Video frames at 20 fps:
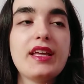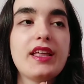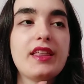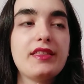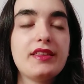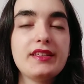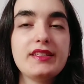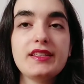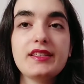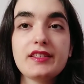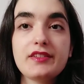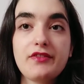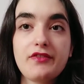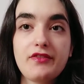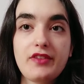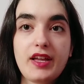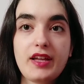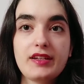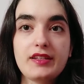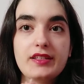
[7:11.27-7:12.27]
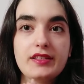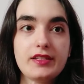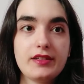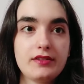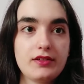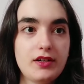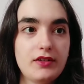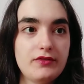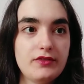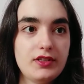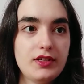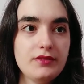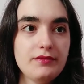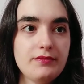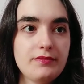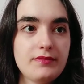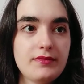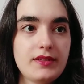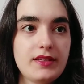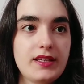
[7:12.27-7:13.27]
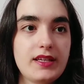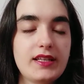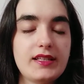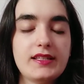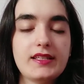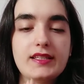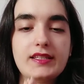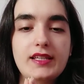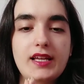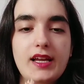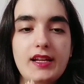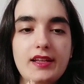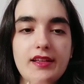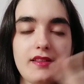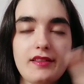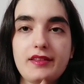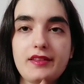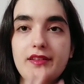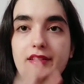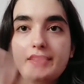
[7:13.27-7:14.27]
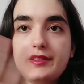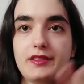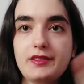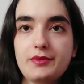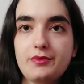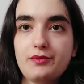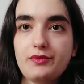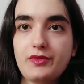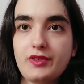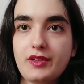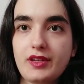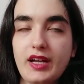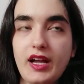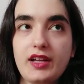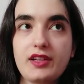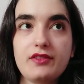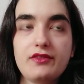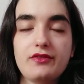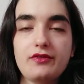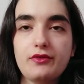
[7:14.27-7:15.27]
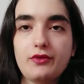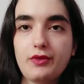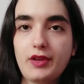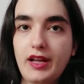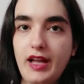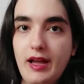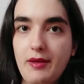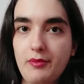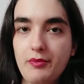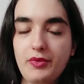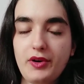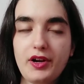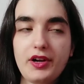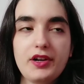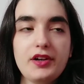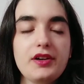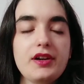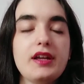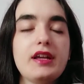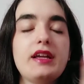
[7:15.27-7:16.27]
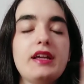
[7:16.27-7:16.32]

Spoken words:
This is a fantasy novel. It's set in this kind of empire